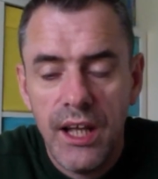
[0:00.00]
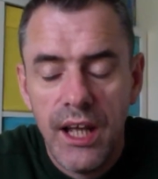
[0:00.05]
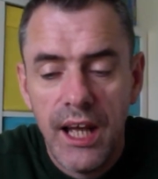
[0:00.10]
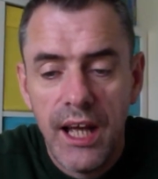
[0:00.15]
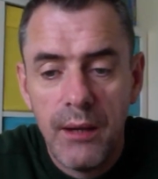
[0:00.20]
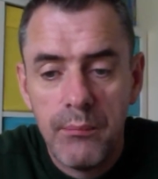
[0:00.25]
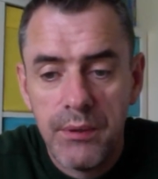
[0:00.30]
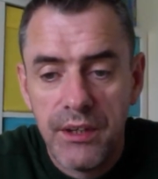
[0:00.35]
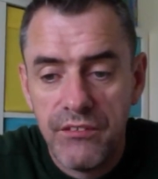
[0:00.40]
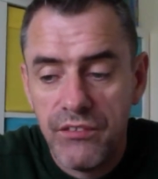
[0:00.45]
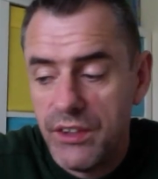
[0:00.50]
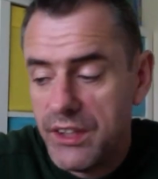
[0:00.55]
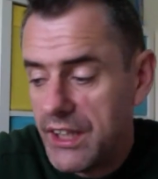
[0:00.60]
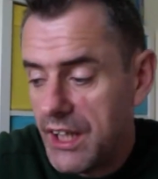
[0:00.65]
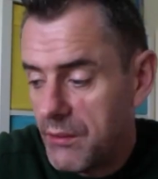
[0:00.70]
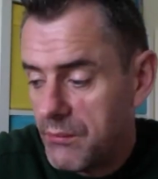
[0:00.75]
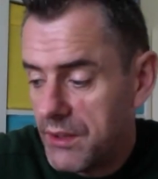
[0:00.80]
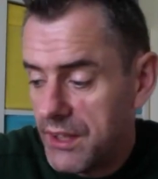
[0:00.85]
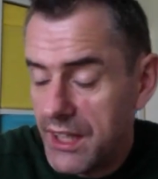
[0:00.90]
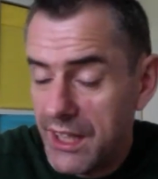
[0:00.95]
But if you can
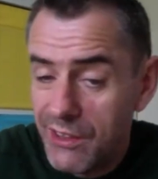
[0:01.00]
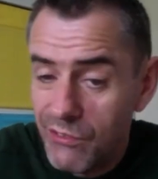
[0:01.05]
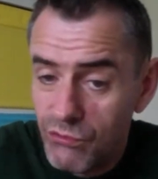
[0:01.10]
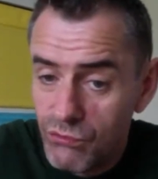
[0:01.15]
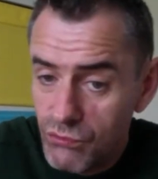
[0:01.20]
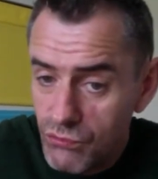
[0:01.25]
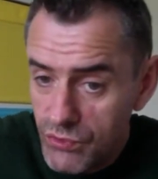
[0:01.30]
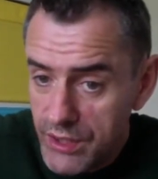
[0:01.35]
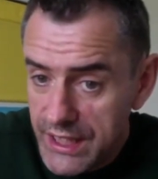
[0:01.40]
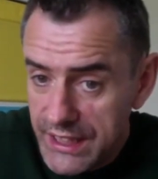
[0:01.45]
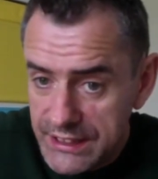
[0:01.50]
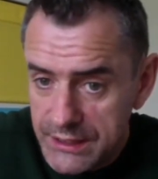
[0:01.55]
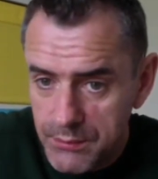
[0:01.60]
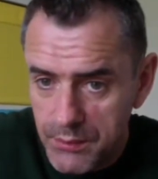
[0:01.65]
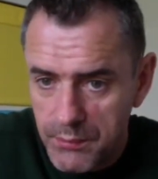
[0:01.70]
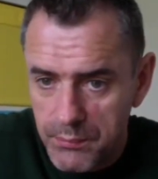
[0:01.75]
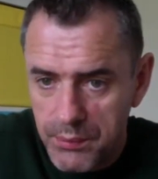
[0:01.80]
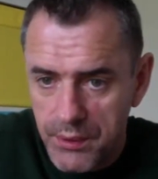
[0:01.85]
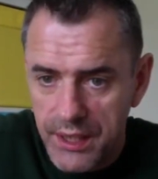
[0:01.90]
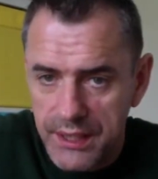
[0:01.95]
get one at a
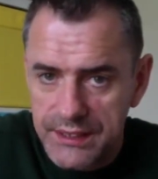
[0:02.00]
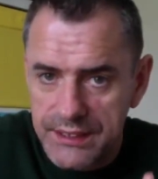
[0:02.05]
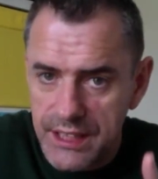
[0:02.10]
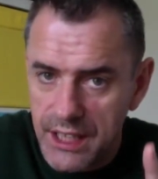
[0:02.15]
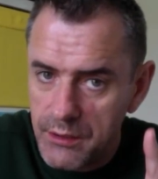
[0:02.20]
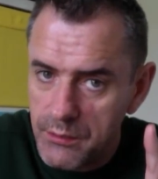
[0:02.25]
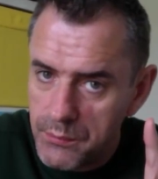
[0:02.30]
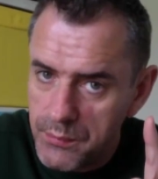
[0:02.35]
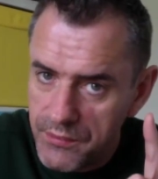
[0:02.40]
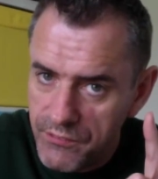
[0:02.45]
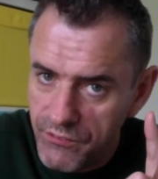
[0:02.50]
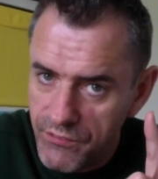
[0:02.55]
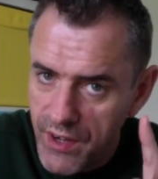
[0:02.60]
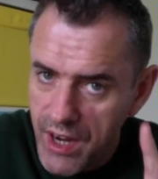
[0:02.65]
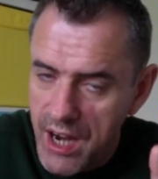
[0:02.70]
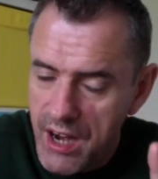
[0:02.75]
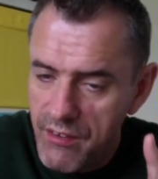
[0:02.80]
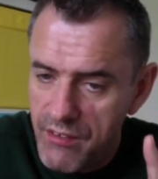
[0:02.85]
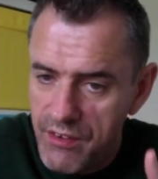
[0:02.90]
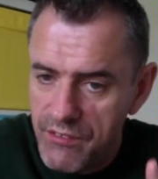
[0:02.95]
reasonable price, I would be
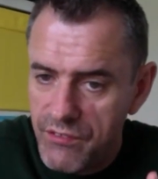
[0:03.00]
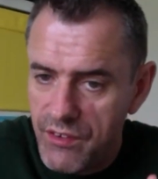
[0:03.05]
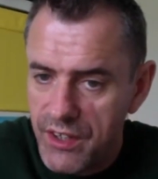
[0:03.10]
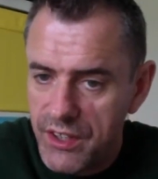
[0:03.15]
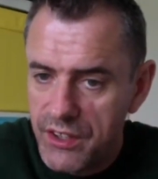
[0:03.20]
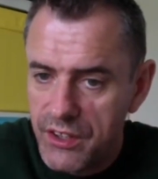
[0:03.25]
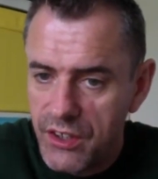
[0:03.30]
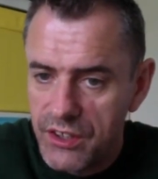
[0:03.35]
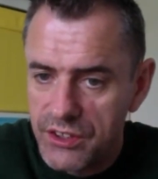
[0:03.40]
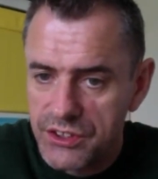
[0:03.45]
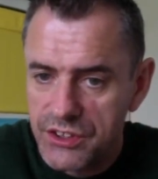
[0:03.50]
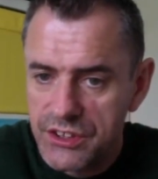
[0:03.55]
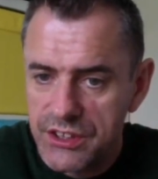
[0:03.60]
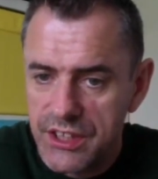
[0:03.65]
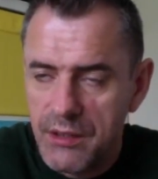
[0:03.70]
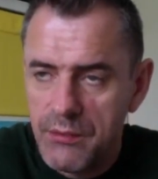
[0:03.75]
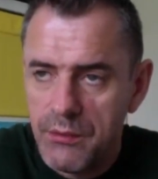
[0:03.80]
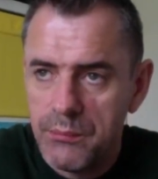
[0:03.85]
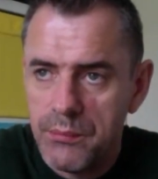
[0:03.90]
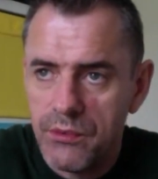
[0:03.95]
very, very cautious of
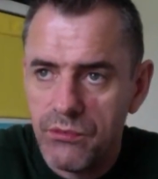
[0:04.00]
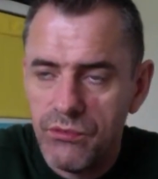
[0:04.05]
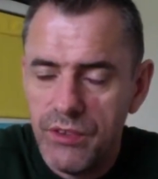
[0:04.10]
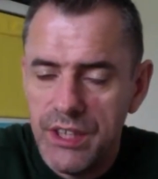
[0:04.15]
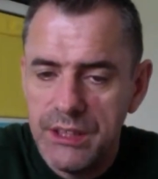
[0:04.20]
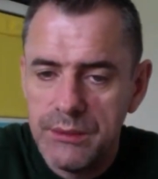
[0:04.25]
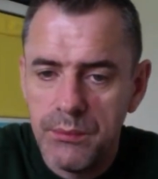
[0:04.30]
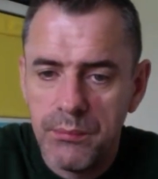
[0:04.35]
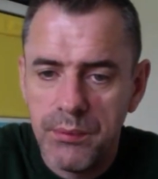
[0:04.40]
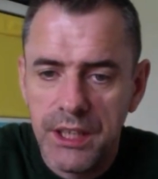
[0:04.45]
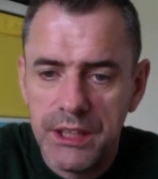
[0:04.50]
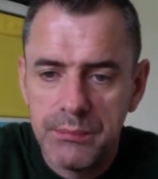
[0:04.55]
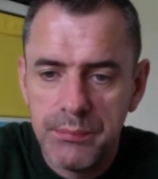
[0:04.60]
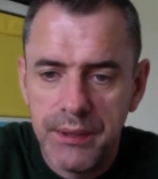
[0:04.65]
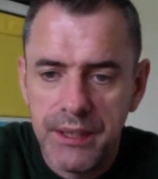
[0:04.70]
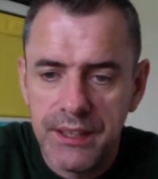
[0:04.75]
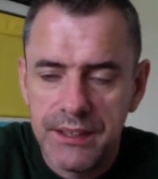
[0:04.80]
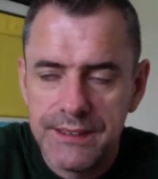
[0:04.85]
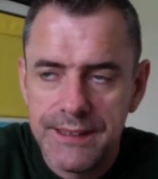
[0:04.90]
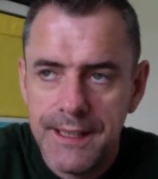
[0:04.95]
that one, but reasonable price,
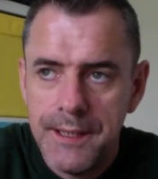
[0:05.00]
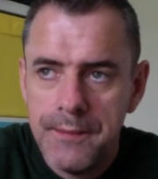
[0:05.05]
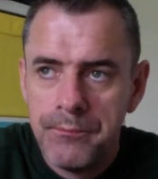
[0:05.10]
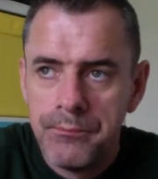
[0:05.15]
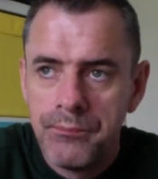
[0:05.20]
because